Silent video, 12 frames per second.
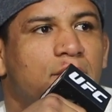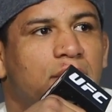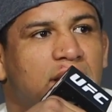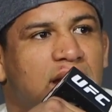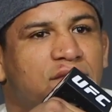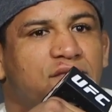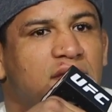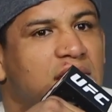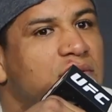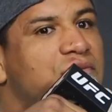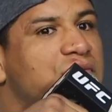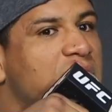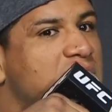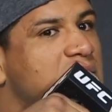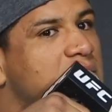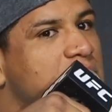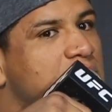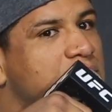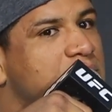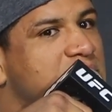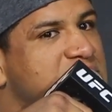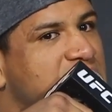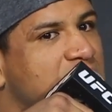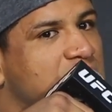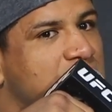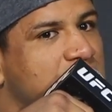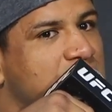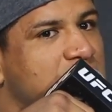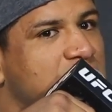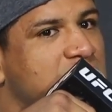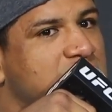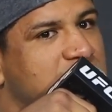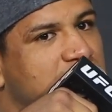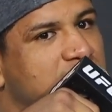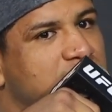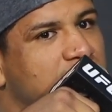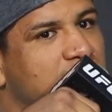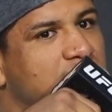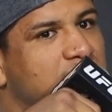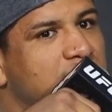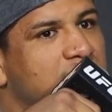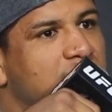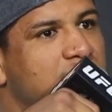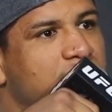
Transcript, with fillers: But I think he faded a little bit second, third round.